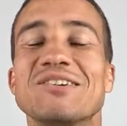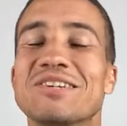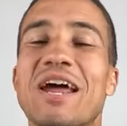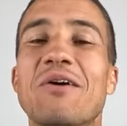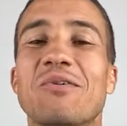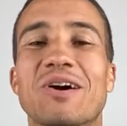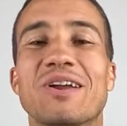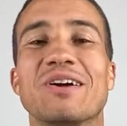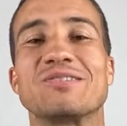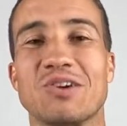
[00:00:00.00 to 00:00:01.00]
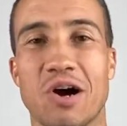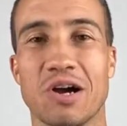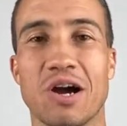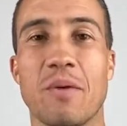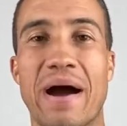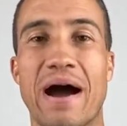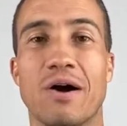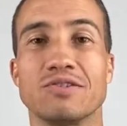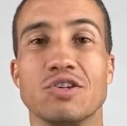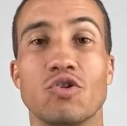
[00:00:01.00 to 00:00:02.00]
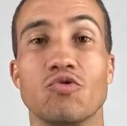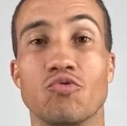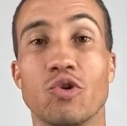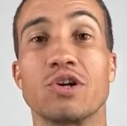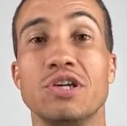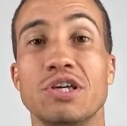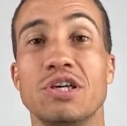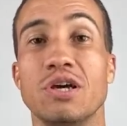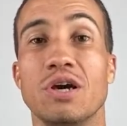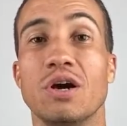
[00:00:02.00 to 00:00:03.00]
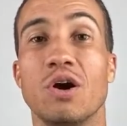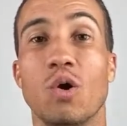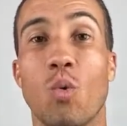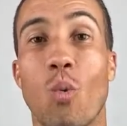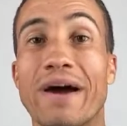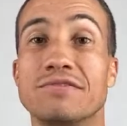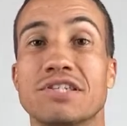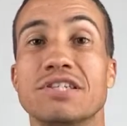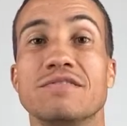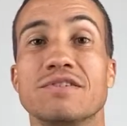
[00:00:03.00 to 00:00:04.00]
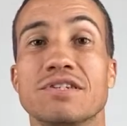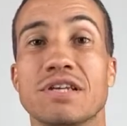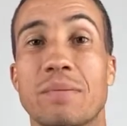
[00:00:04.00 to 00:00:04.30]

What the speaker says: today we're going to talk about rookie wide receivers.